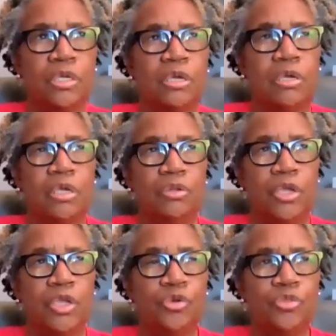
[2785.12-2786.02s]
uh,
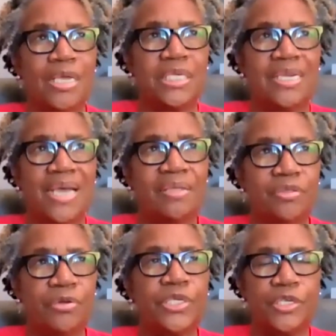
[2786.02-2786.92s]
in, in
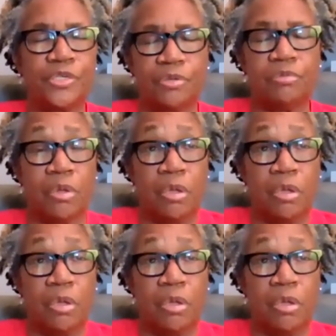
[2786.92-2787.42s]
2009 there's this